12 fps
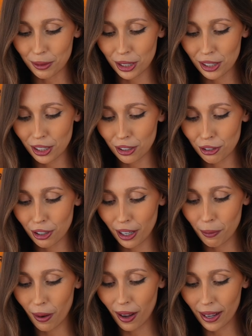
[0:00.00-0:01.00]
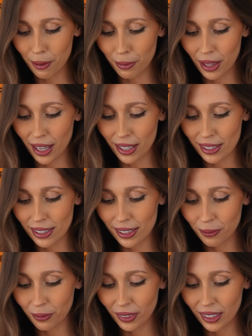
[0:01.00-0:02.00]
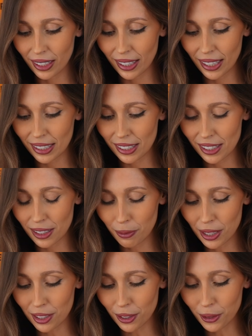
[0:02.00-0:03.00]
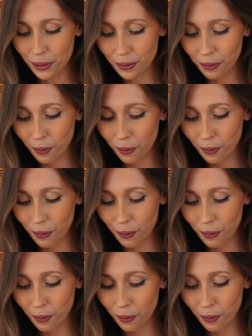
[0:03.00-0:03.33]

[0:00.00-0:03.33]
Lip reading: I'm just gonna try and pipe this into the middle.